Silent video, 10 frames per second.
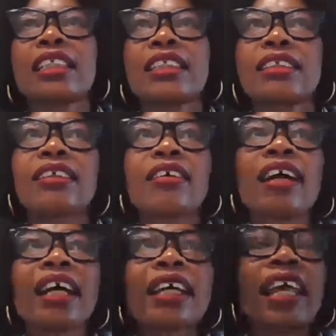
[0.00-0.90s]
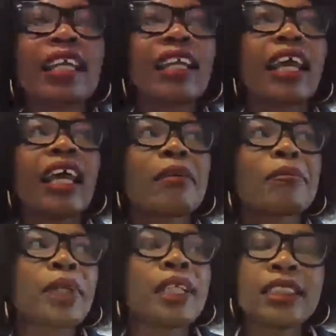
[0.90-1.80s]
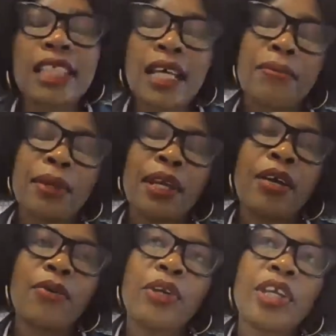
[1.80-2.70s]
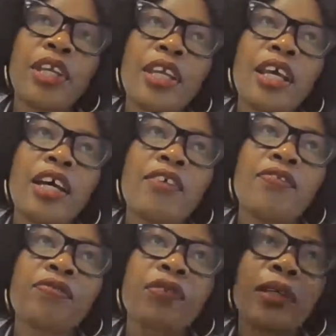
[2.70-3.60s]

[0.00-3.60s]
So again, in Zambia, we have